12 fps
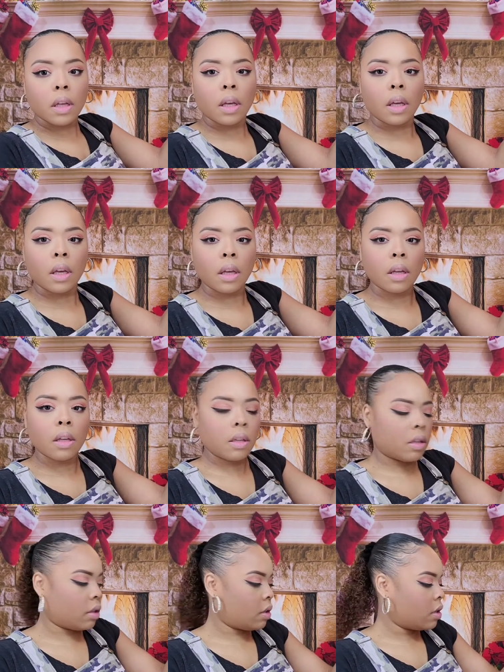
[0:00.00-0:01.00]
Okay.
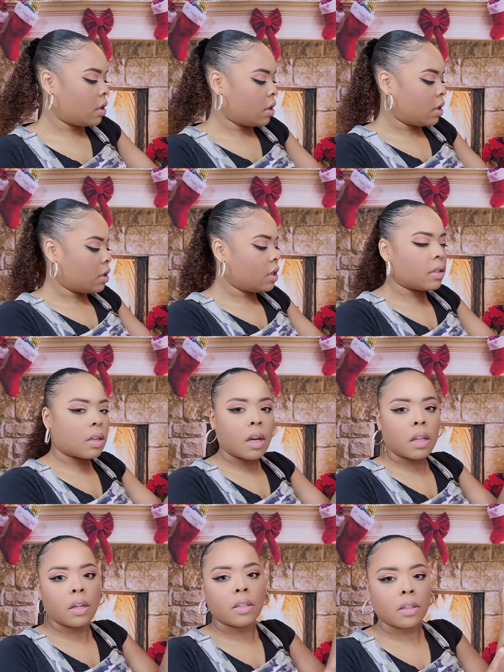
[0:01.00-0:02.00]
These
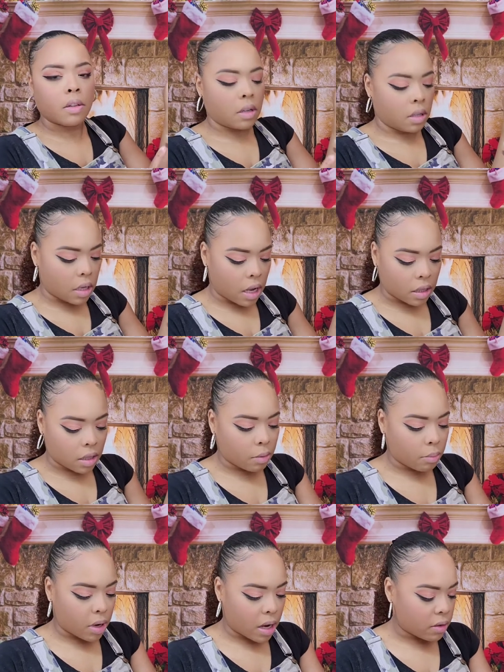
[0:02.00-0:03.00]
colors, like
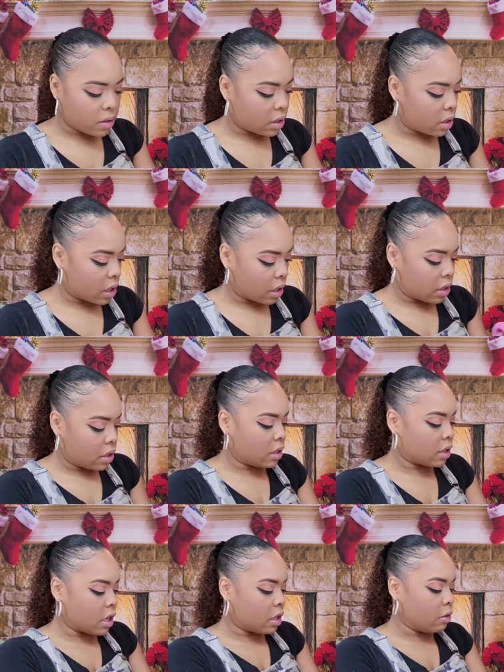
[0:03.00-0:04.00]
the browns and like
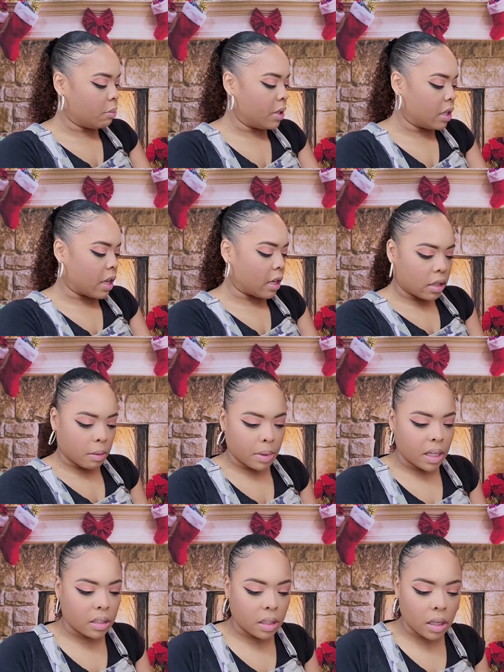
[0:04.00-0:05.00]
this color would be like the
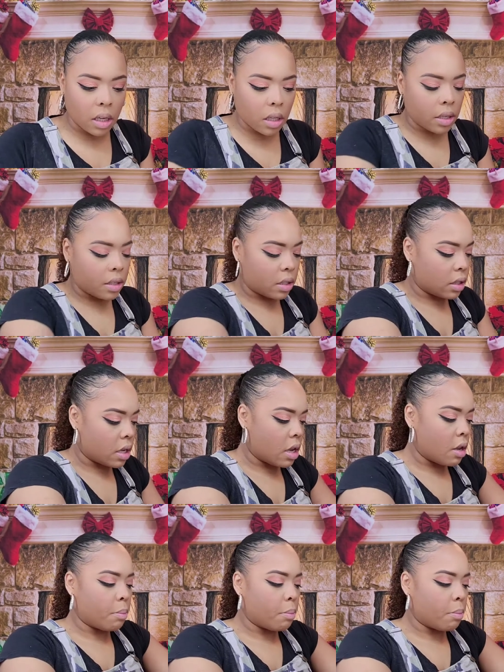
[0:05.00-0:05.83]
basic colors,